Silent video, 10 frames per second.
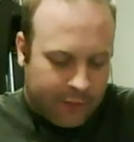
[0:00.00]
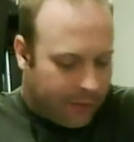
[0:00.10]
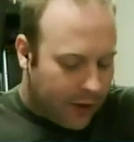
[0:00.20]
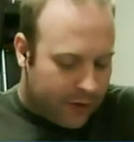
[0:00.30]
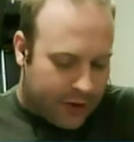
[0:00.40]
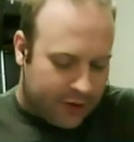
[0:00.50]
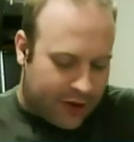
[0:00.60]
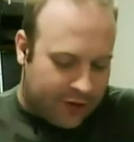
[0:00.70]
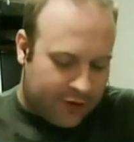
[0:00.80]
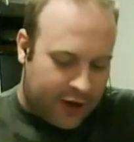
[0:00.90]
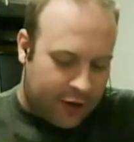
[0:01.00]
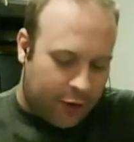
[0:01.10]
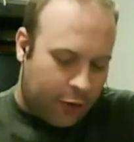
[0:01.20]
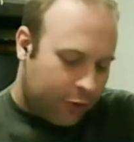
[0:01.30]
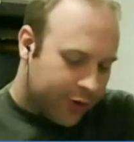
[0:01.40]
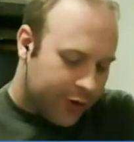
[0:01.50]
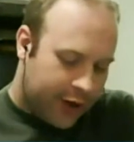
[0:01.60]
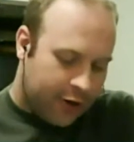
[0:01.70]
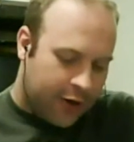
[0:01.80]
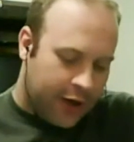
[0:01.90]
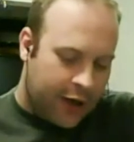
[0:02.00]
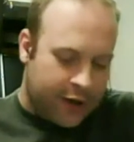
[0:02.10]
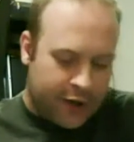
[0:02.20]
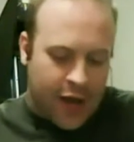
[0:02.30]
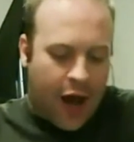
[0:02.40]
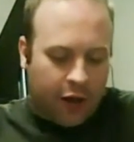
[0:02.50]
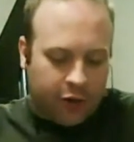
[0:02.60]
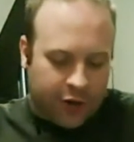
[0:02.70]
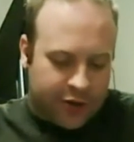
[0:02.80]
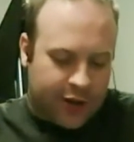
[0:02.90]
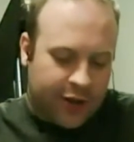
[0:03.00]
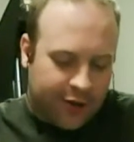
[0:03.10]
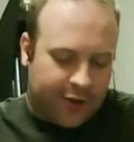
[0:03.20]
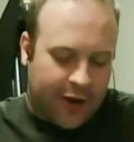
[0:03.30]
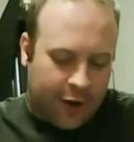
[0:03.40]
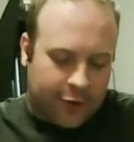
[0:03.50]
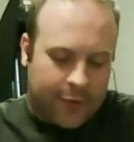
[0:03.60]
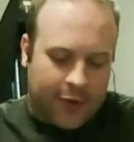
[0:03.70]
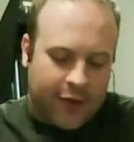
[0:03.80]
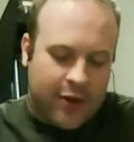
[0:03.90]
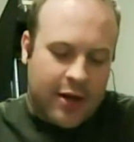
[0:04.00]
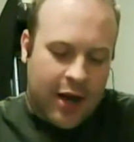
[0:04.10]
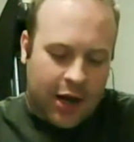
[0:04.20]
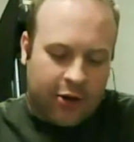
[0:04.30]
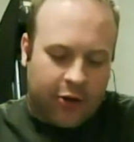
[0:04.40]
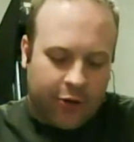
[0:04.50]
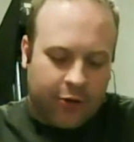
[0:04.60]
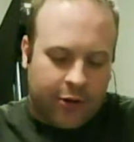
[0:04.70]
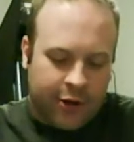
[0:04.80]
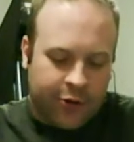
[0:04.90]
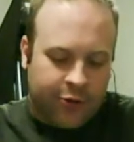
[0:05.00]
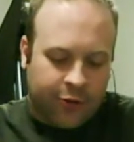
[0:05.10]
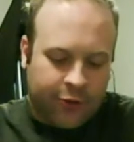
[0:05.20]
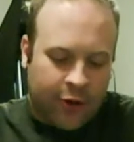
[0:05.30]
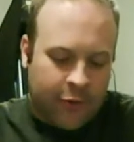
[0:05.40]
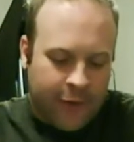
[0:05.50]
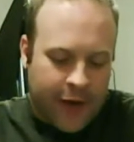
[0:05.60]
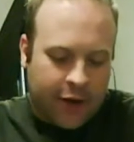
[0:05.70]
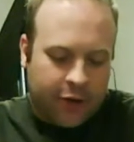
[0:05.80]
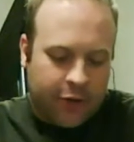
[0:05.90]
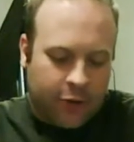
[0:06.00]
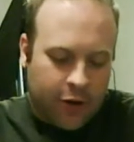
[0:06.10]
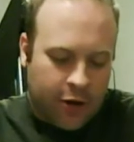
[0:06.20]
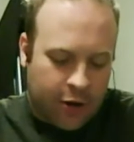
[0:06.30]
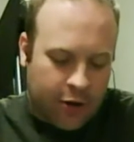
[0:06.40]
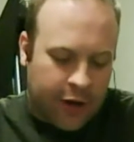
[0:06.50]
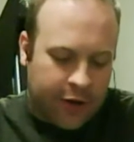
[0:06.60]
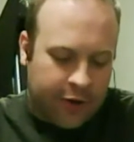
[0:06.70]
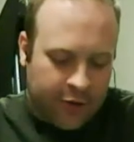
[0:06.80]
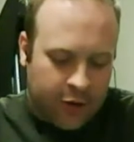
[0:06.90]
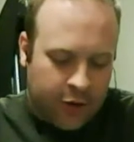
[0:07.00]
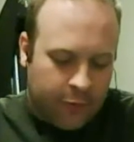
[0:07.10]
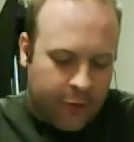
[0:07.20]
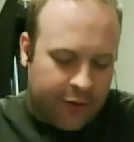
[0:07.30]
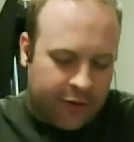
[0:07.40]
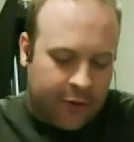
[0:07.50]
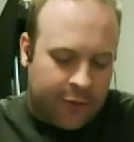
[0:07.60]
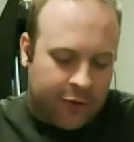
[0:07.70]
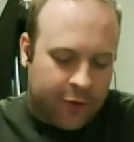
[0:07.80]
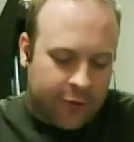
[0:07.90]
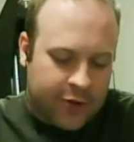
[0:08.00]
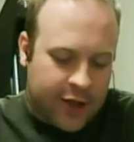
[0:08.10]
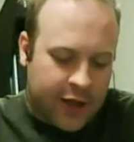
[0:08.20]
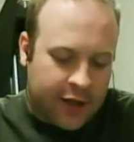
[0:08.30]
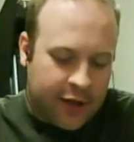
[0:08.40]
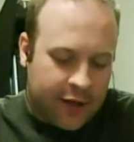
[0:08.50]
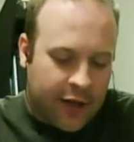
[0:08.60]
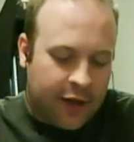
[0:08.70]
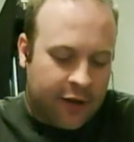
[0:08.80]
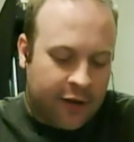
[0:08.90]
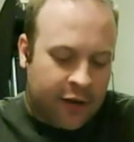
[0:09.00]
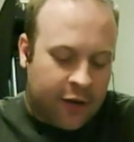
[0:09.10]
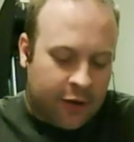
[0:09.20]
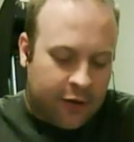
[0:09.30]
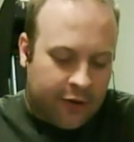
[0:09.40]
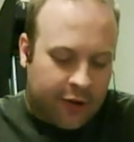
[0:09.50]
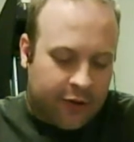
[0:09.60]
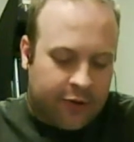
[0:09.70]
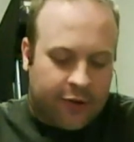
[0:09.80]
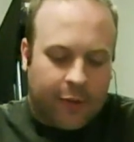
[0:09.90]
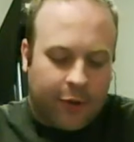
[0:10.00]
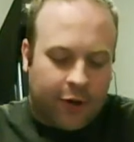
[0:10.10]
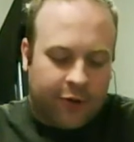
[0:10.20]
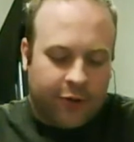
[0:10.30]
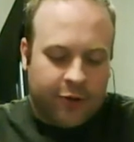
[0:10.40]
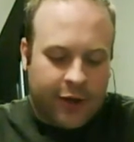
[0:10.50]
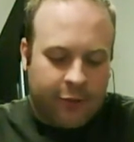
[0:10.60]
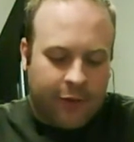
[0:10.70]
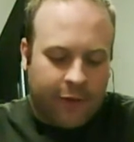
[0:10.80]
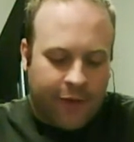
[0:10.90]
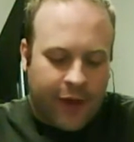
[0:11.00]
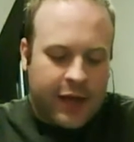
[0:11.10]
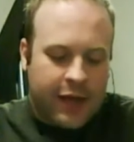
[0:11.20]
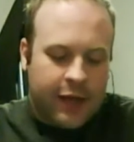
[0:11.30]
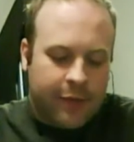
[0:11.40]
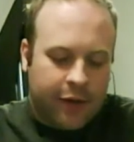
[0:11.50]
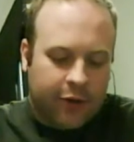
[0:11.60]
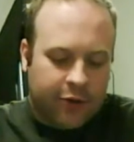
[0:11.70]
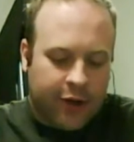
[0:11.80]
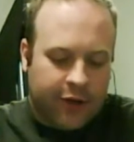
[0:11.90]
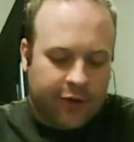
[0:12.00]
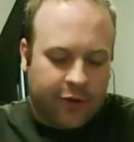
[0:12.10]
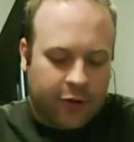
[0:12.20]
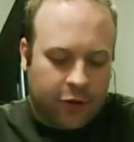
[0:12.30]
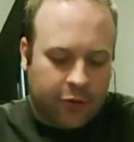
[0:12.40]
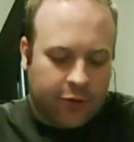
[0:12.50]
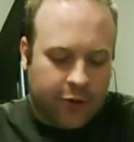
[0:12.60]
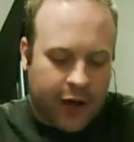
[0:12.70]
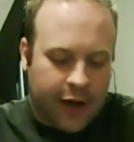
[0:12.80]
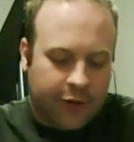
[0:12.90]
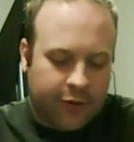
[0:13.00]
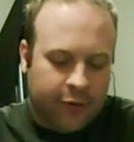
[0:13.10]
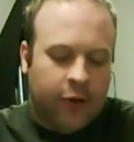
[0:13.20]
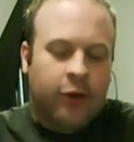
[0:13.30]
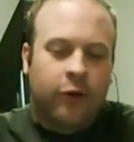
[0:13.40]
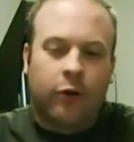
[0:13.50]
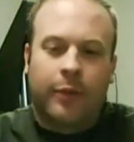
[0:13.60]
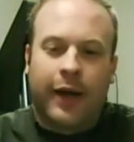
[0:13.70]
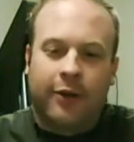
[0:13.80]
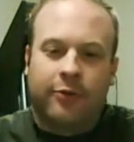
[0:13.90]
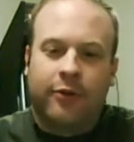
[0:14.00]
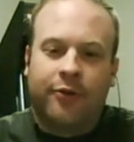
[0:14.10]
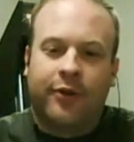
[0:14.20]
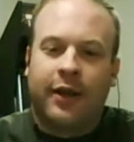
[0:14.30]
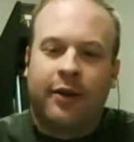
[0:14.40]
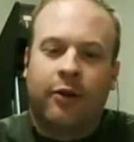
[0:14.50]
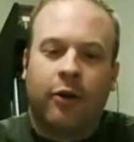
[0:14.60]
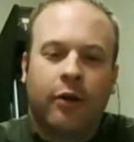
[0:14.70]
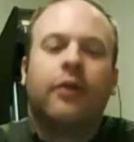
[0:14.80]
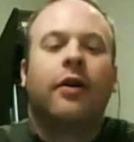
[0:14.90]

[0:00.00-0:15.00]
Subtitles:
it says here, Hold Security acknowledged in its announcement that not all the credentials are valid or current, with some associated, and some are associated with fake email addresses, closed accounts, or passwords that are